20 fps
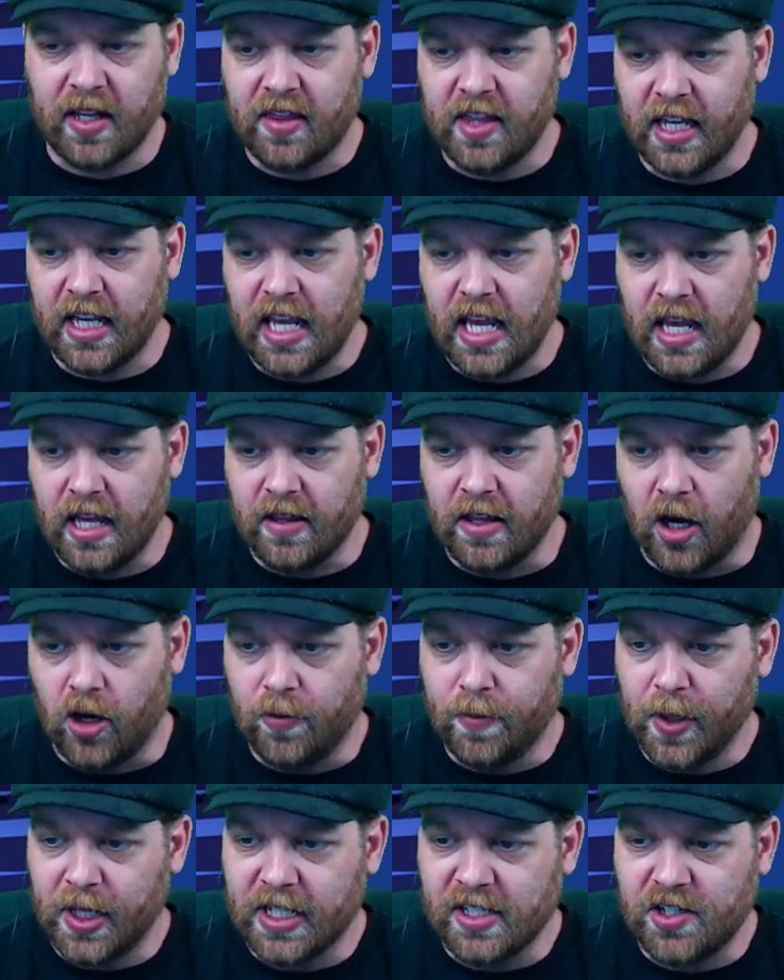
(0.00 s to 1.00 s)
thing here, though,
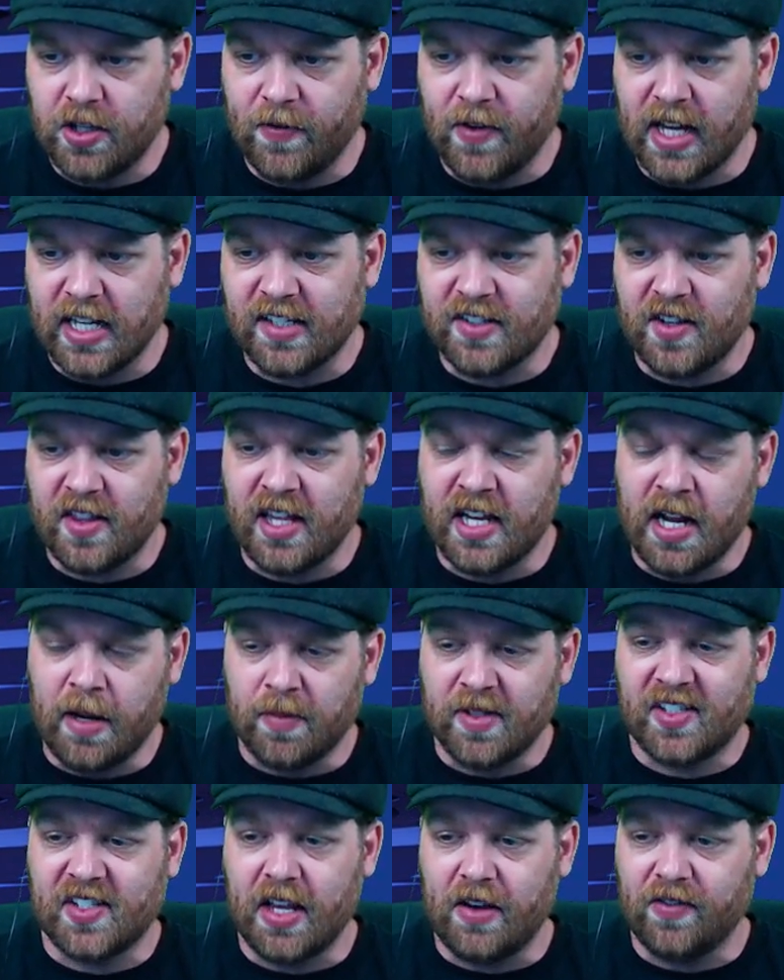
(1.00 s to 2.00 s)
because you've asked for the
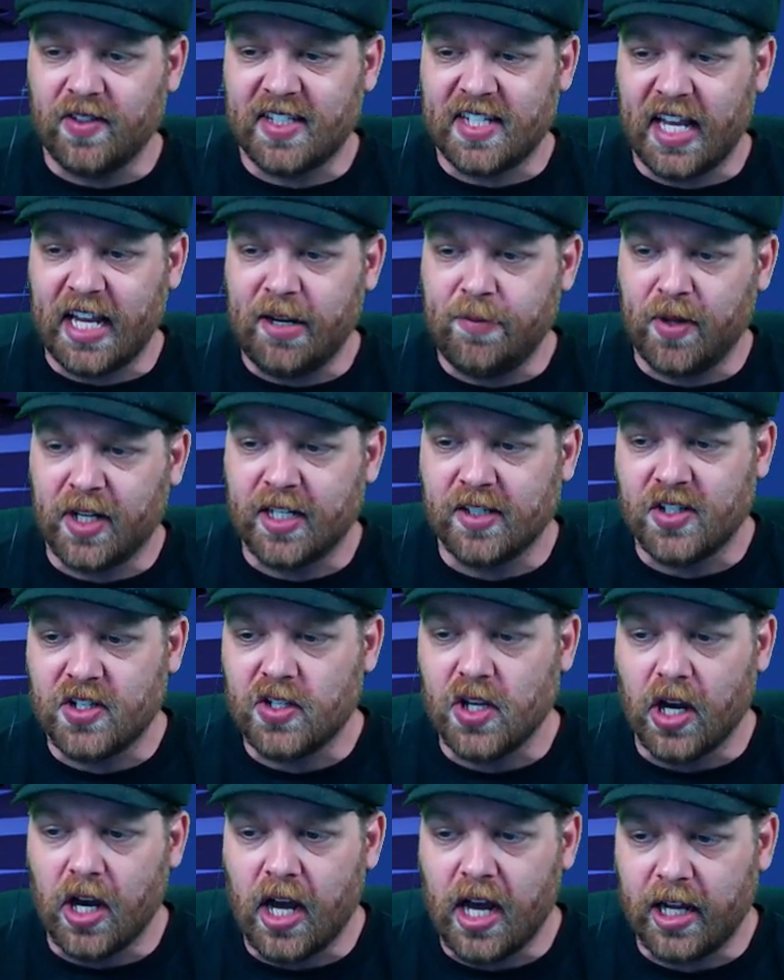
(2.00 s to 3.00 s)
number 17 because
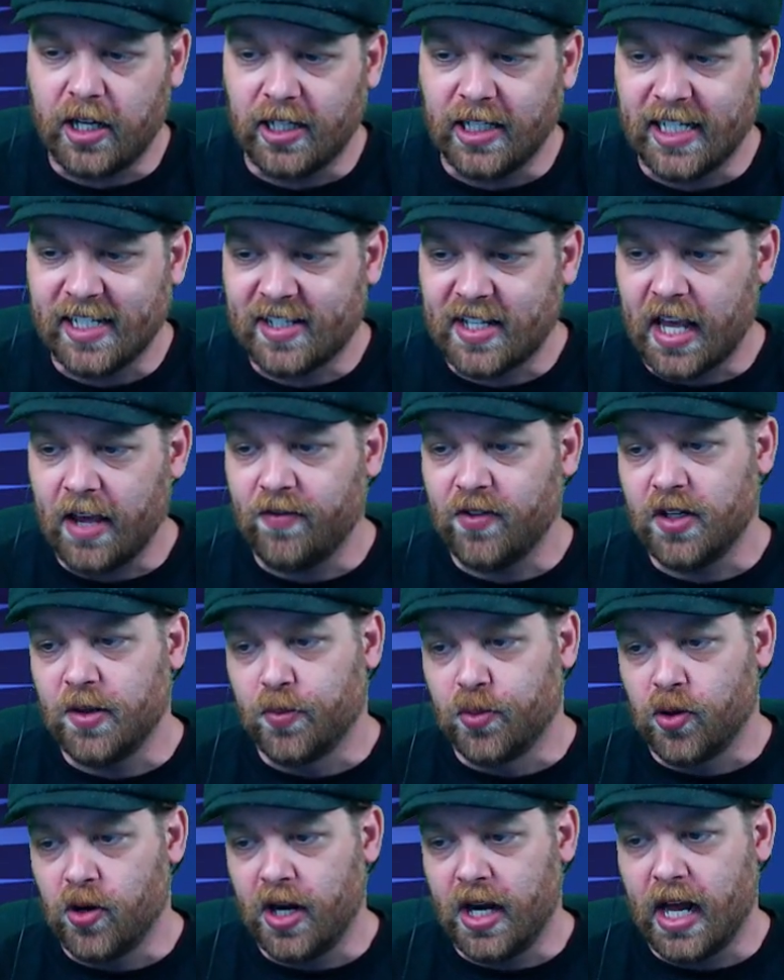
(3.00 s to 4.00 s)
his idol is Kevin De
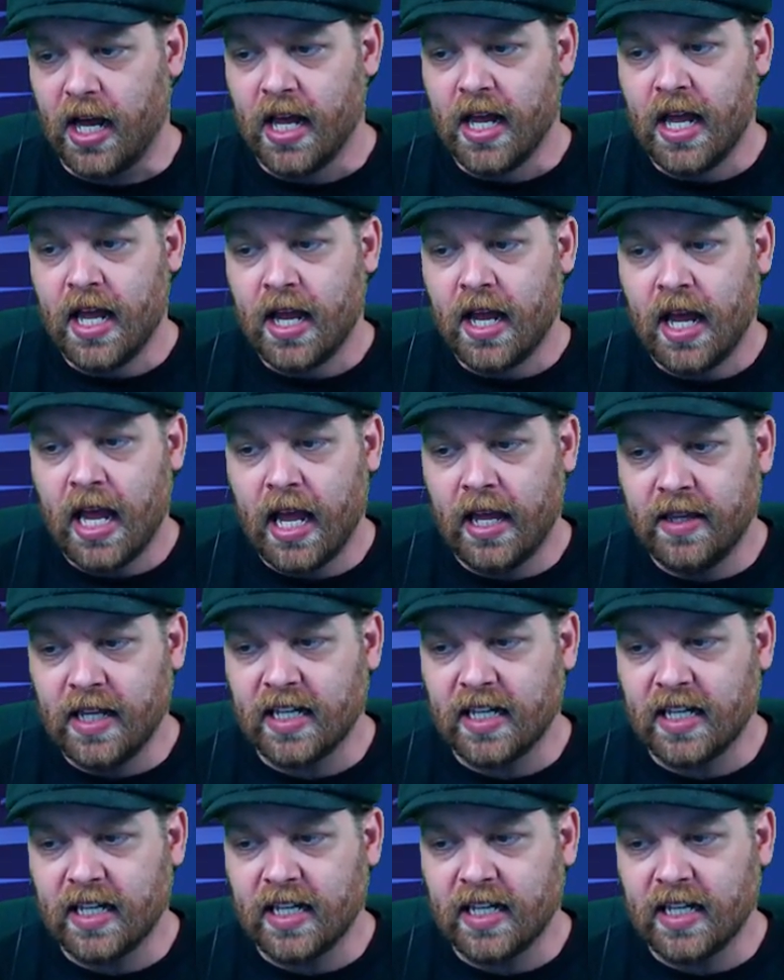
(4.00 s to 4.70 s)
Bruyne. And